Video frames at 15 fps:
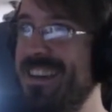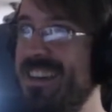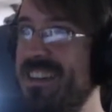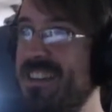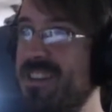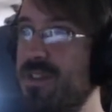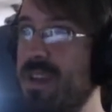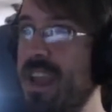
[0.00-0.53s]

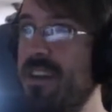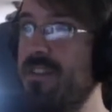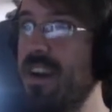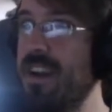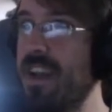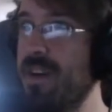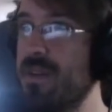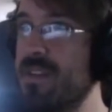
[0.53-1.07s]
So yeah,
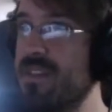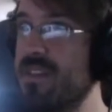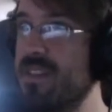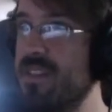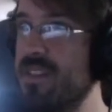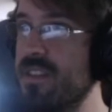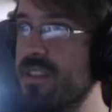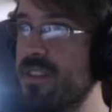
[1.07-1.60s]
right now it's
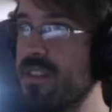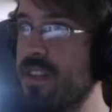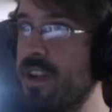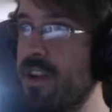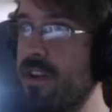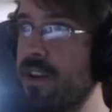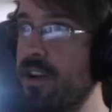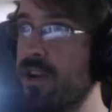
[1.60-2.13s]

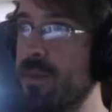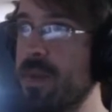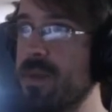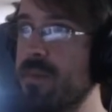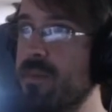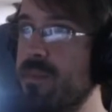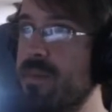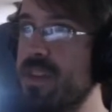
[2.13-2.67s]
Lair, Nirm,
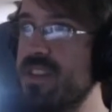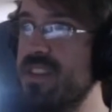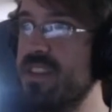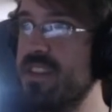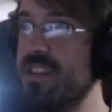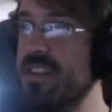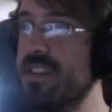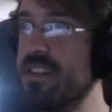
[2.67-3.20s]
and
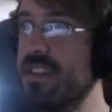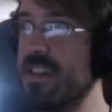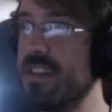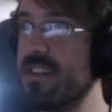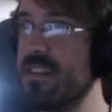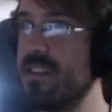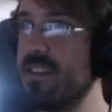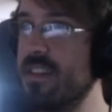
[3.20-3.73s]
BGT in that
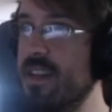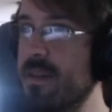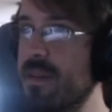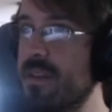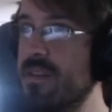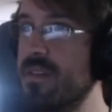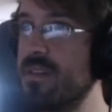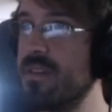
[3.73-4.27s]

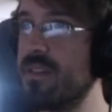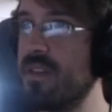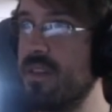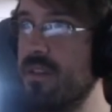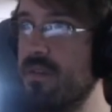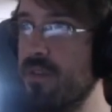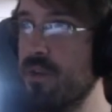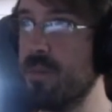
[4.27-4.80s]

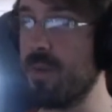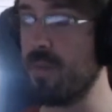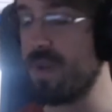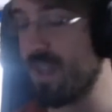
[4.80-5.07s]
group, and we